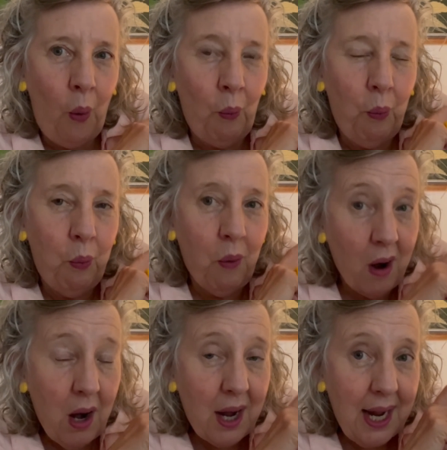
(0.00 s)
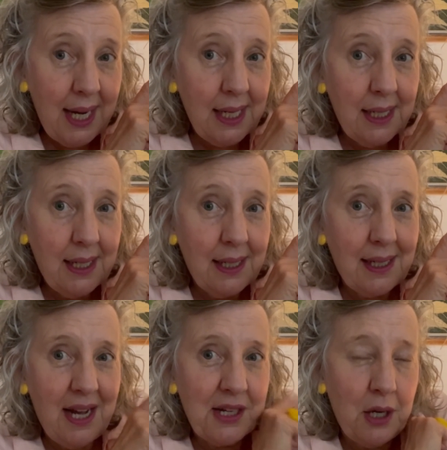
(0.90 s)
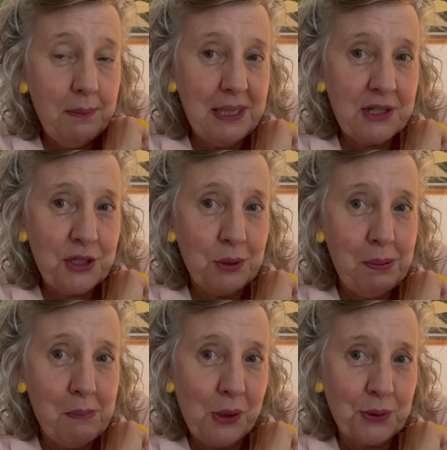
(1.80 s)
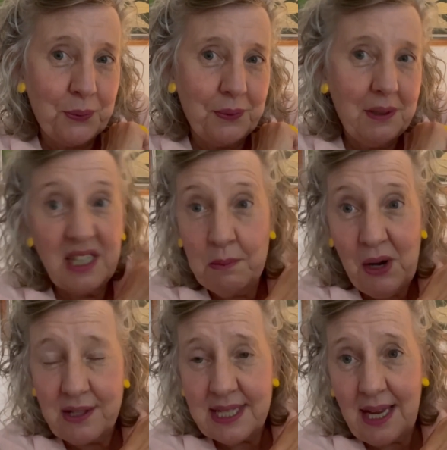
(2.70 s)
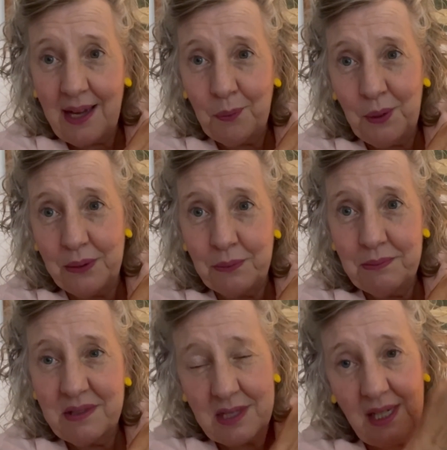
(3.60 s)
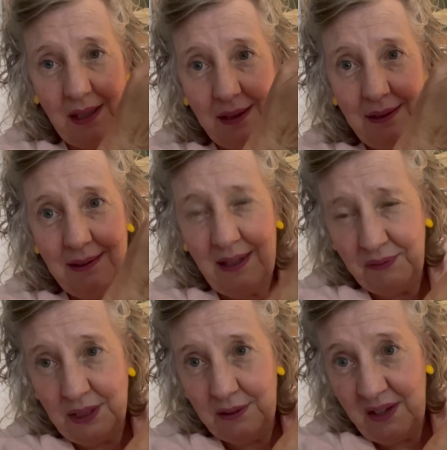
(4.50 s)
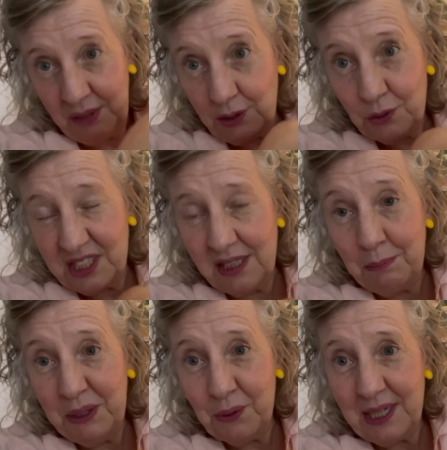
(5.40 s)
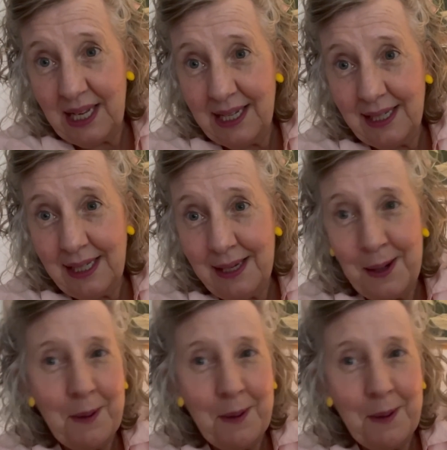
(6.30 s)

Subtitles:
why can't I be a supermodel? And you might say, well, Stella, have you looked in the mirror lately?